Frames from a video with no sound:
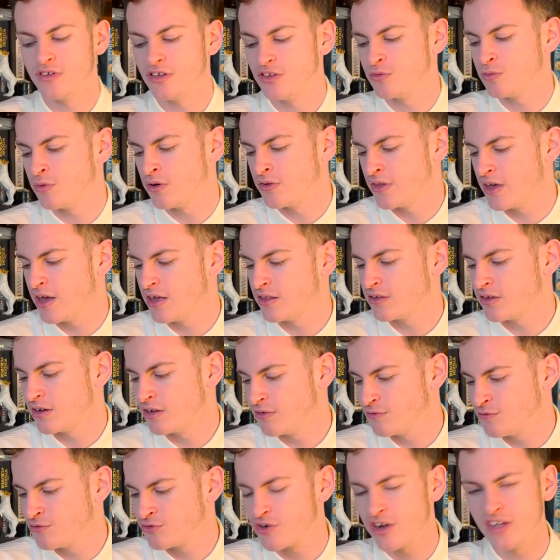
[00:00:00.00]
It's one that has kind
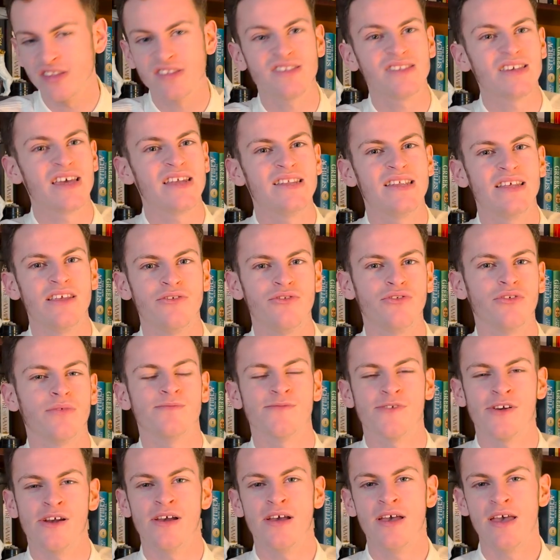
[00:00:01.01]
of transcended
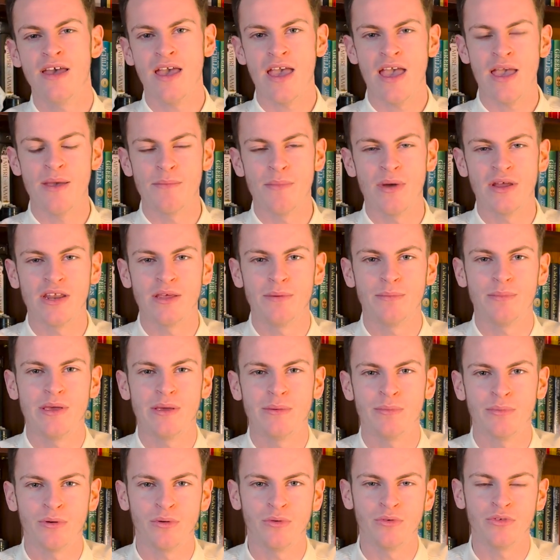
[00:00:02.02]
genre in many
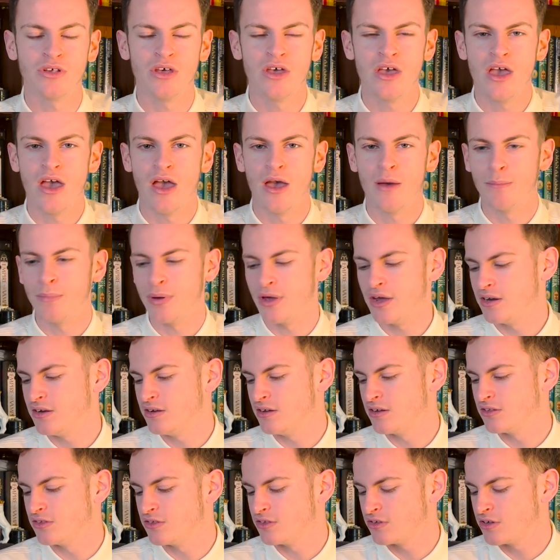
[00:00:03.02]
people's opinions.